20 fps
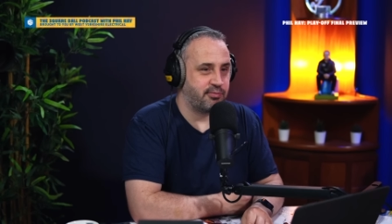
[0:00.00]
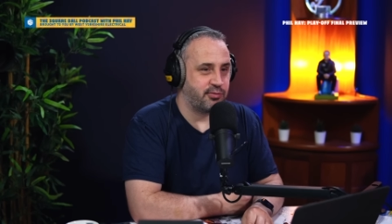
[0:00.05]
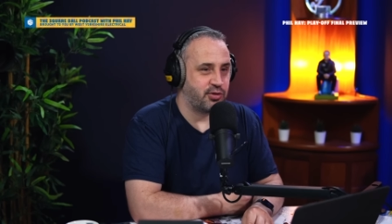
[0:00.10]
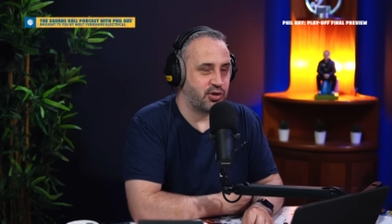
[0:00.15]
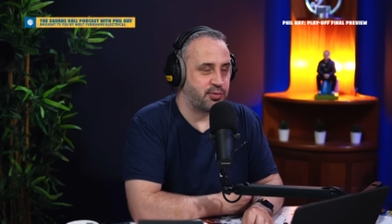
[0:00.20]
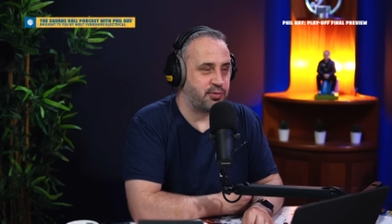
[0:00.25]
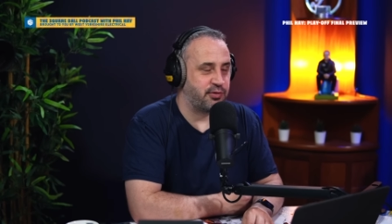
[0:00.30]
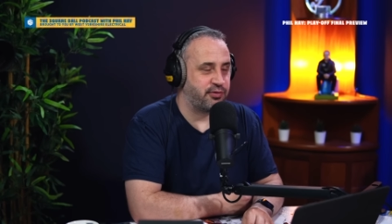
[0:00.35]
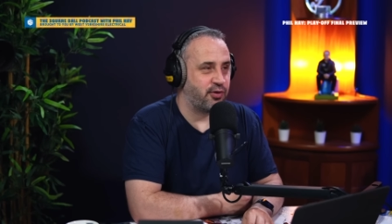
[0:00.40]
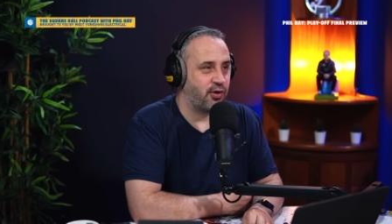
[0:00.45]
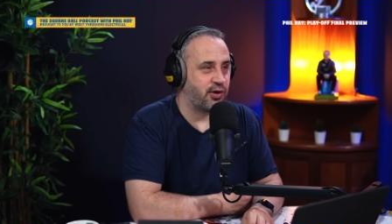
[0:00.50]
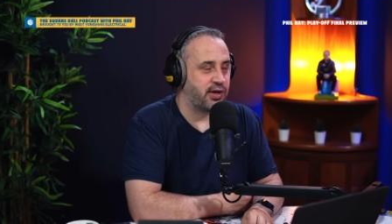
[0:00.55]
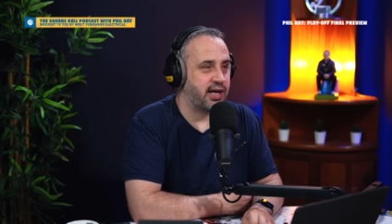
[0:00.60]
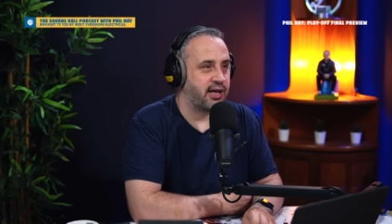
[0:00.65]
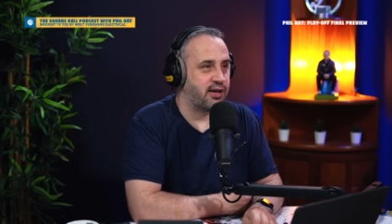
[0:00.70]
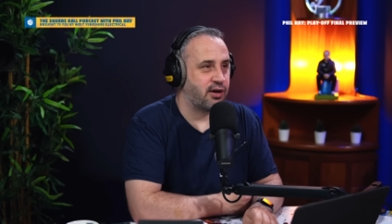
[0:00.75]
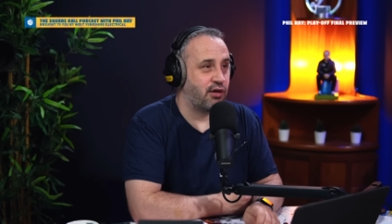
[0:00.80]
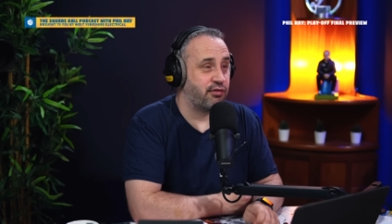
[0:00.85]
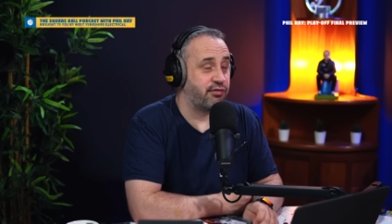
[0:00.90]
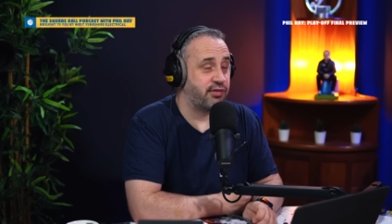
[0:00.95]
just before
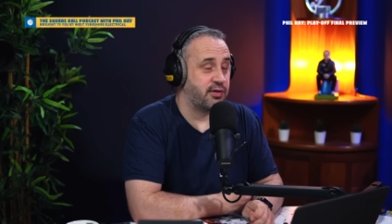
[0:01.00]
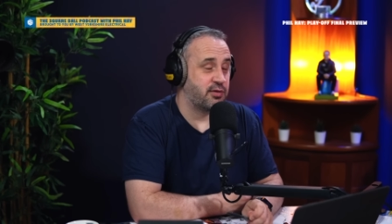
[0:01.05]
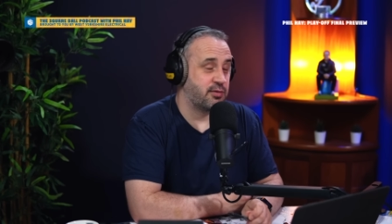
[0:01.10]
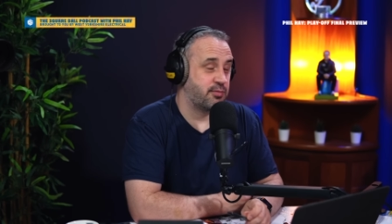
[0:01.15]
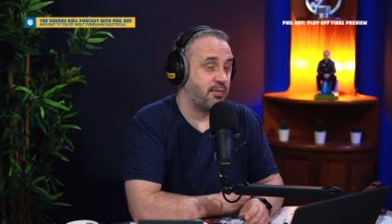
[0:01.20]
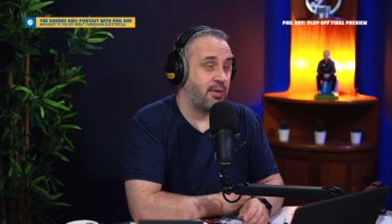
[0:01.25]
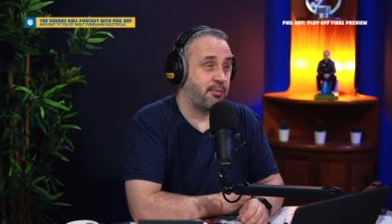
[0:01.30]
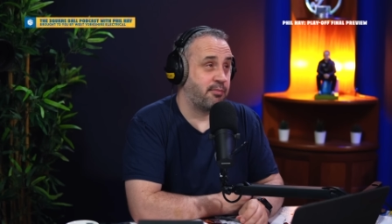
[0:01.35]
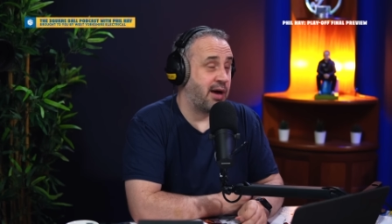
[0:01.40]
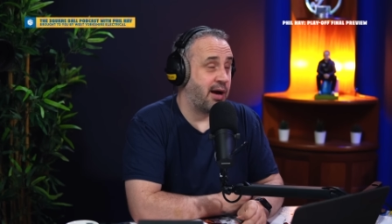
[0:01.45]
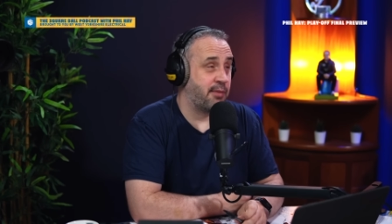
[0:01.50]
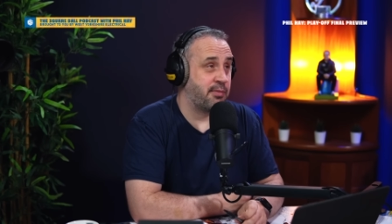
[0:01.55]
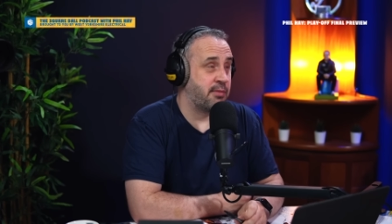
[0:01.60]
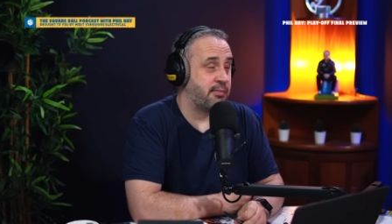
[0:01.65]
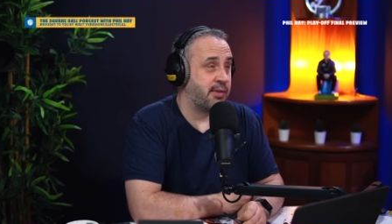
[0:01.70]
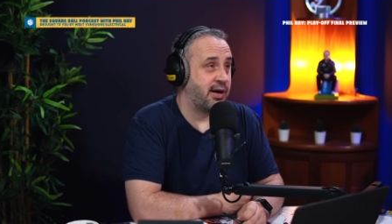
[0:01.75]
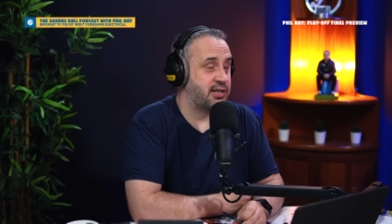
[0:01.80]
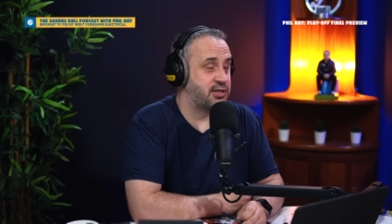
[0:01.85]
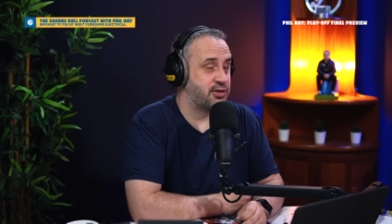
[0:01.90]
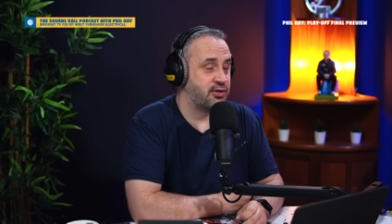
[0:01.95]
kickoff, and it might be
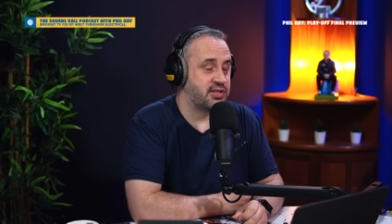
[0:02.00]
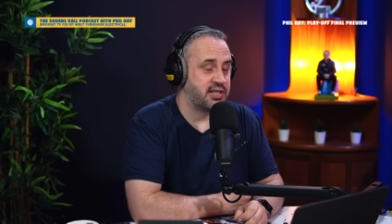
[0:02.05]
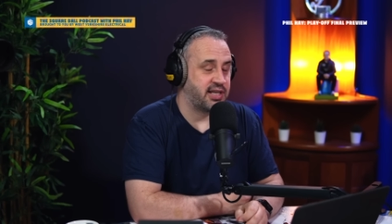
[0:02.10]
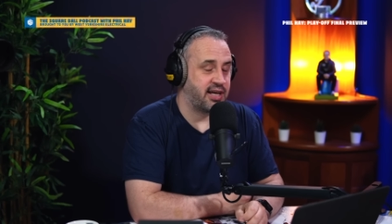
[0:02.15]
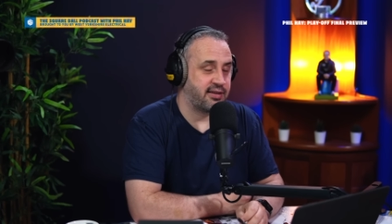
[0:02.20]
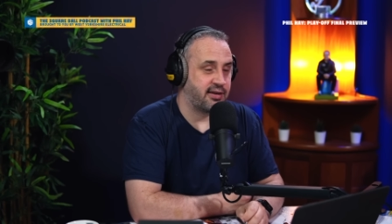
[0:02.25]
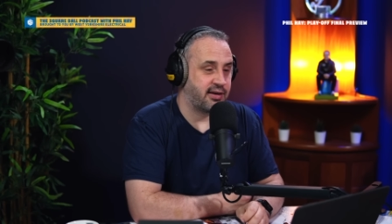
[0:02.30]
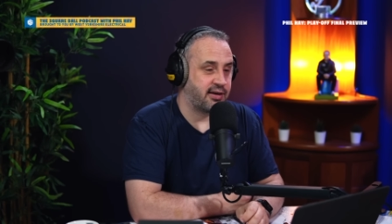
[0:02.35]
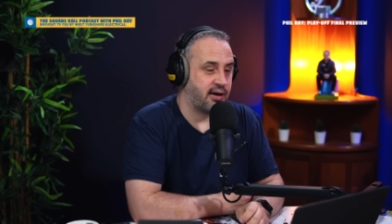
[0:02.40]
marching on together.